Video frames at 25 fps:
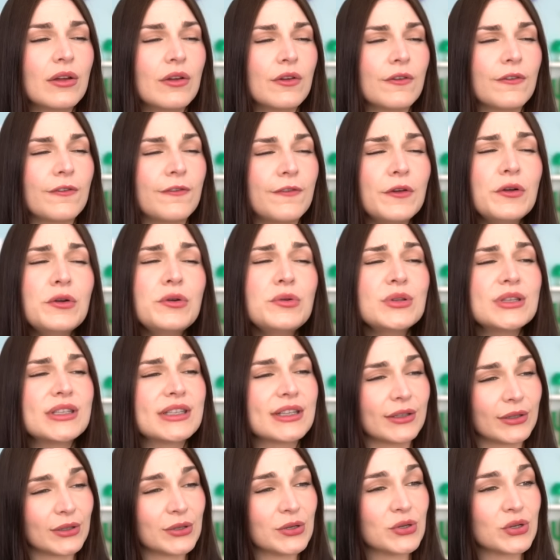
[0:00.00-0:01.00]
food
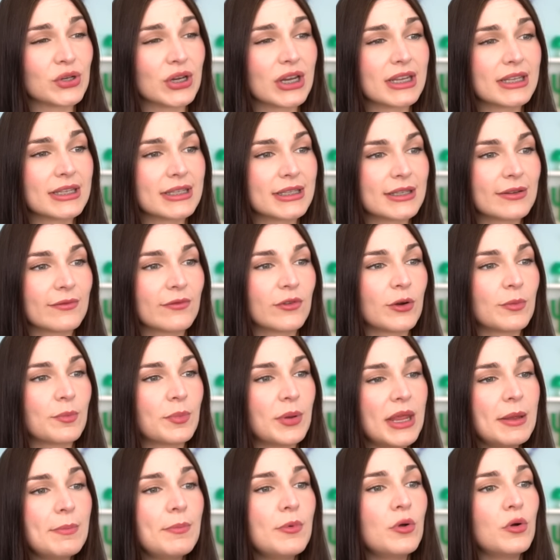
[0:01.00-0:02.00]
solutions for
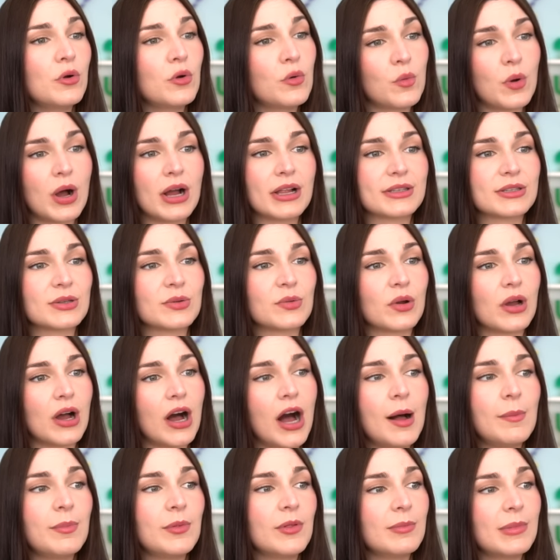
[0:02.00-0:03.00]
people who want to
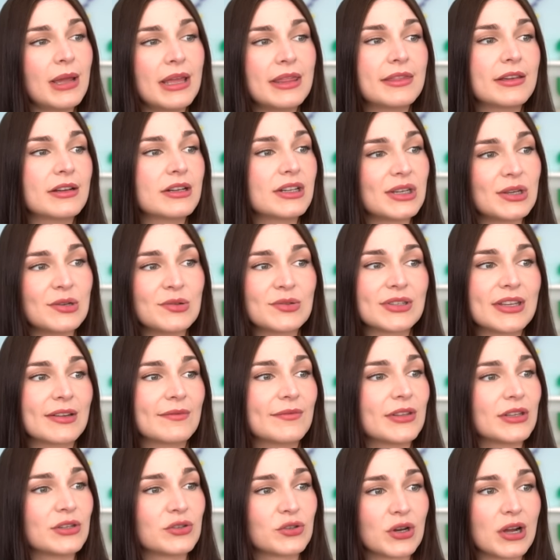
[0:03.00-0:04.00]
complement their use of
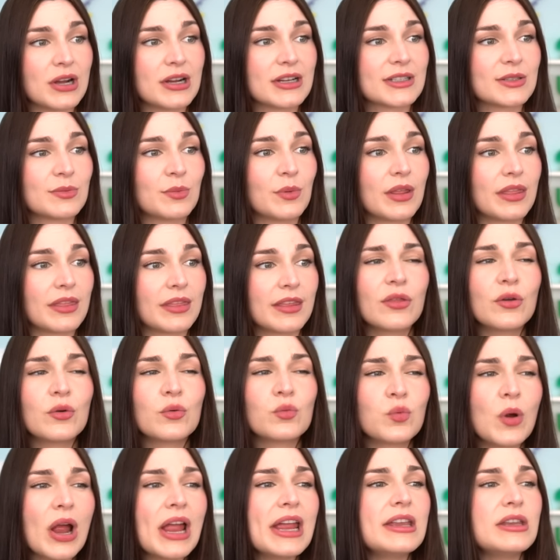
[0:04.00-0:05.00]
the drugs with the
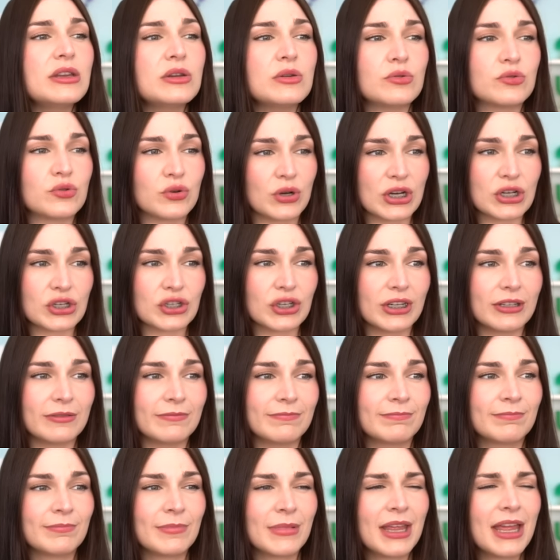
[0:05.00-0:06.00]
right nutrition.
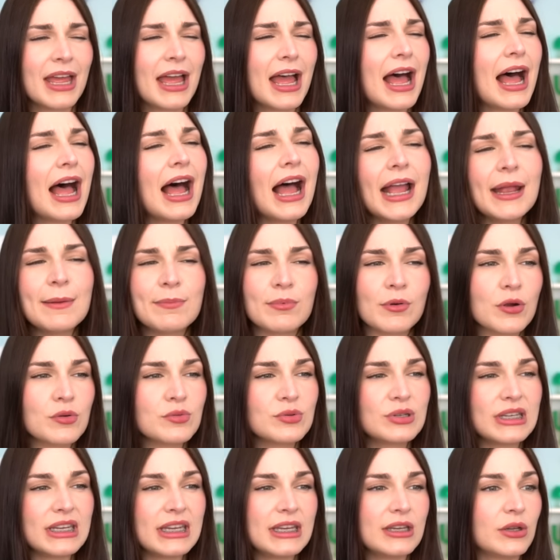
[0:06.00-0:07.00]
High
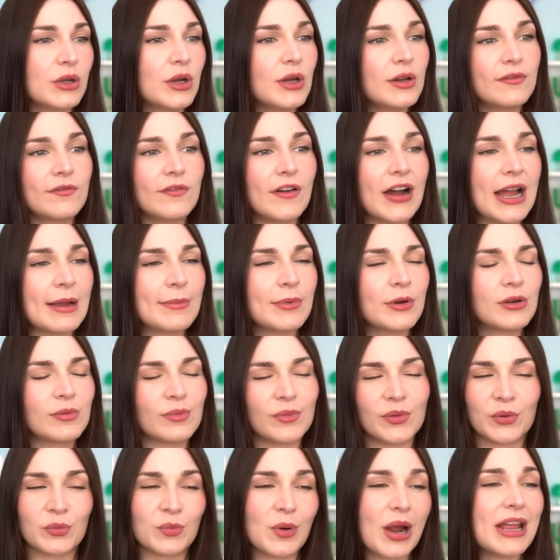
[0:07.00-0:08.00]
protein, good fiber,
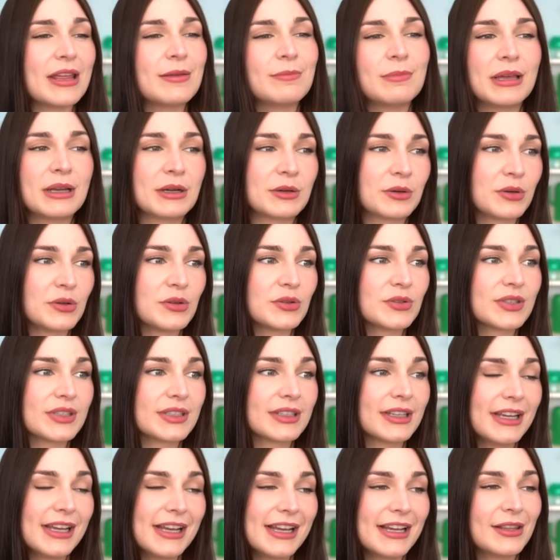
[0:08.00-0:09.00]
the right minerals,
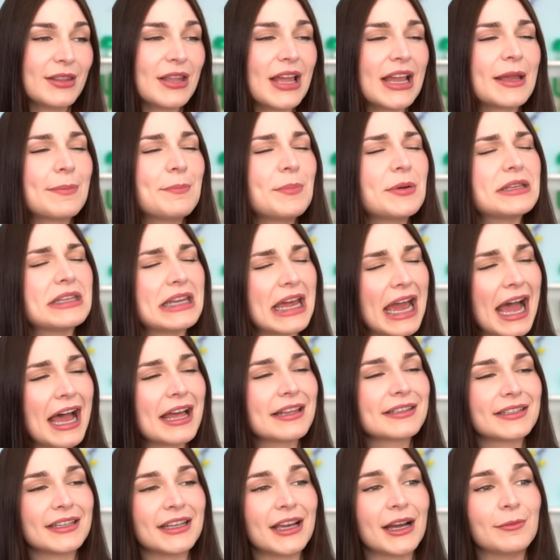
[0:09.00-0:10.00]
like
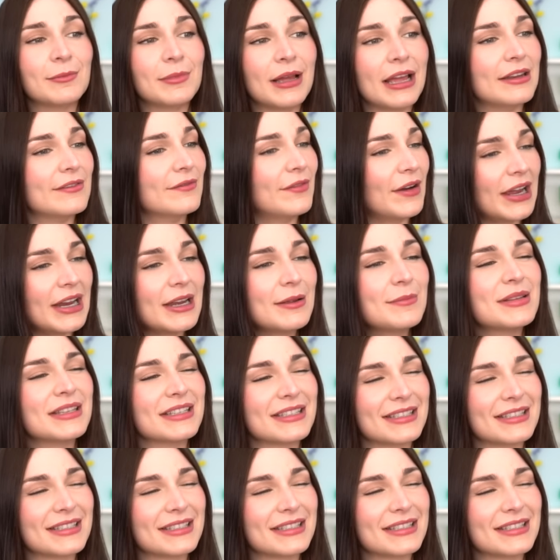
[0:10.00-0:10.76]
potassium and vitamin